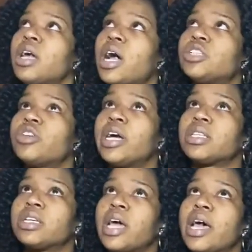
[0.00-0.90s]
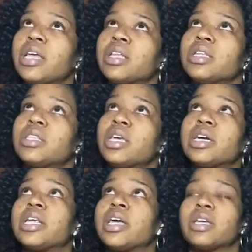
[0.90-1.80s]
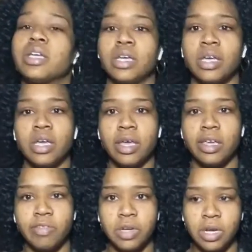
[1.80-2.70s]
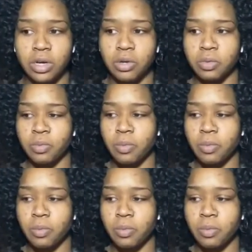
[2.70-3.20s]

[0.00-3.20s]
I tried to not think of that, even though